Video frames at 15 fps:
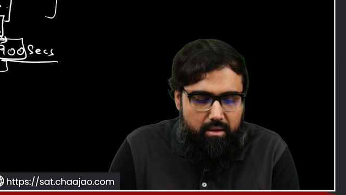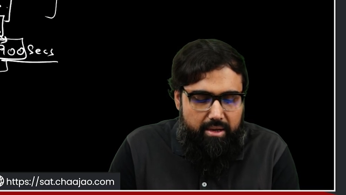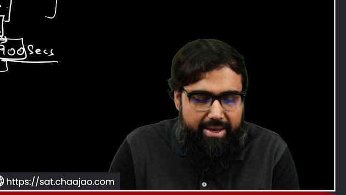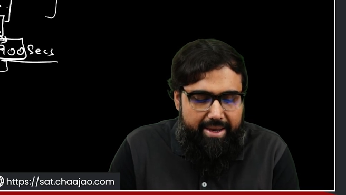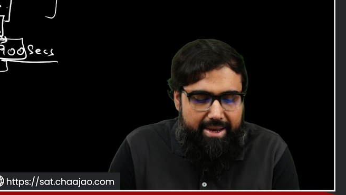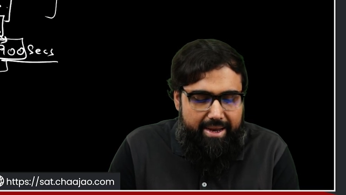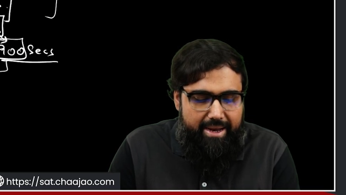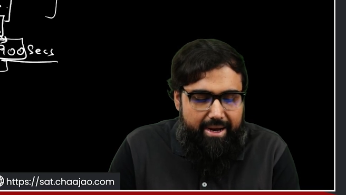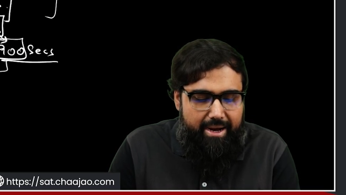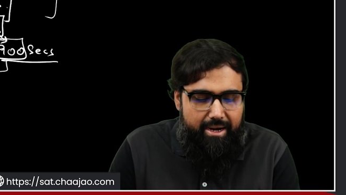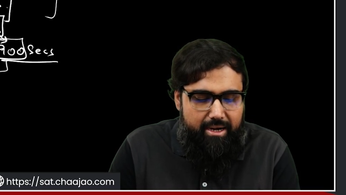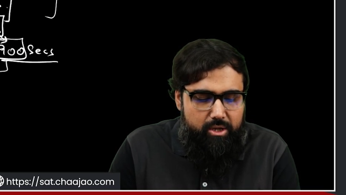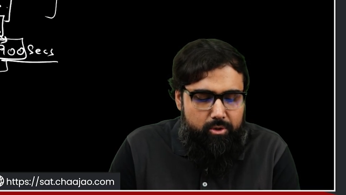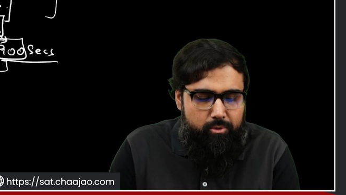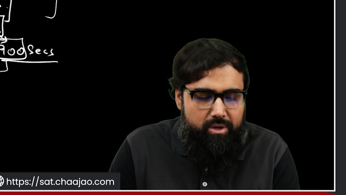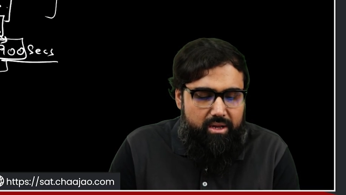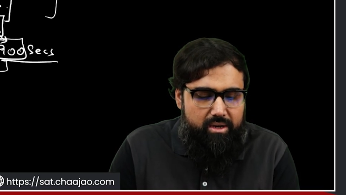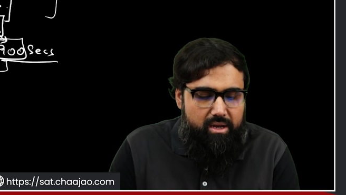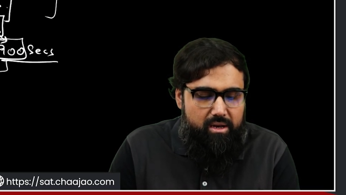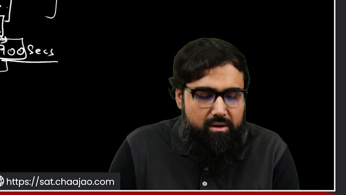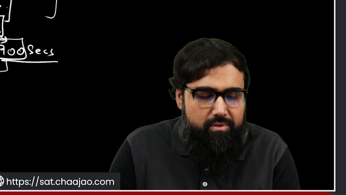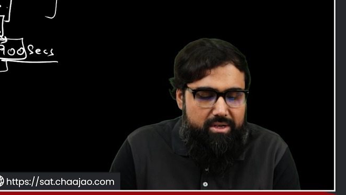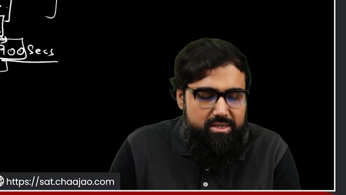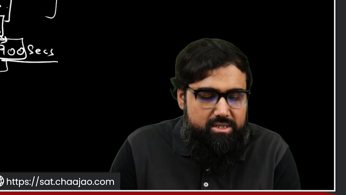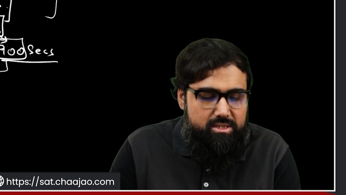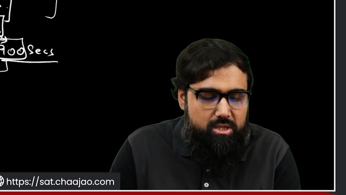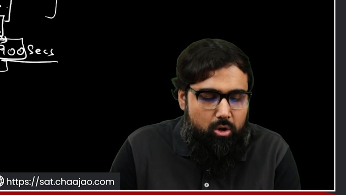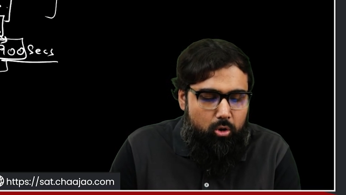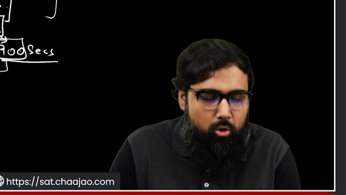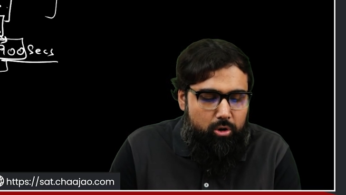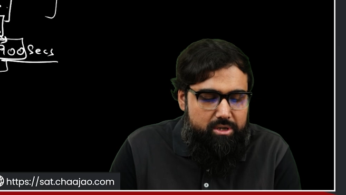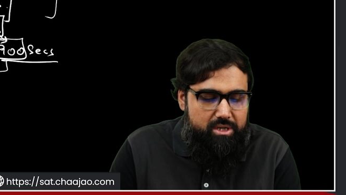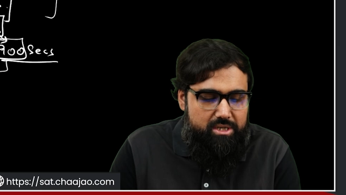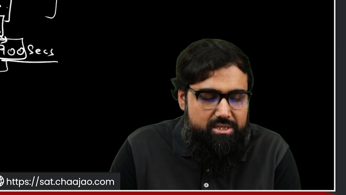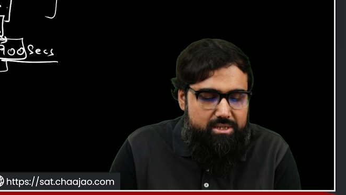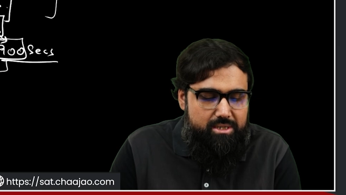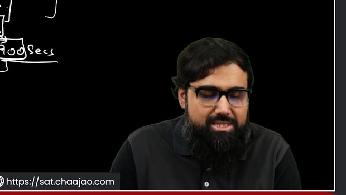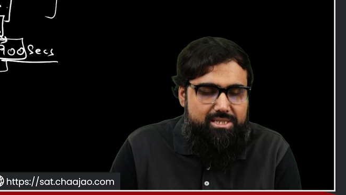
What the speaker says: and you can invest the original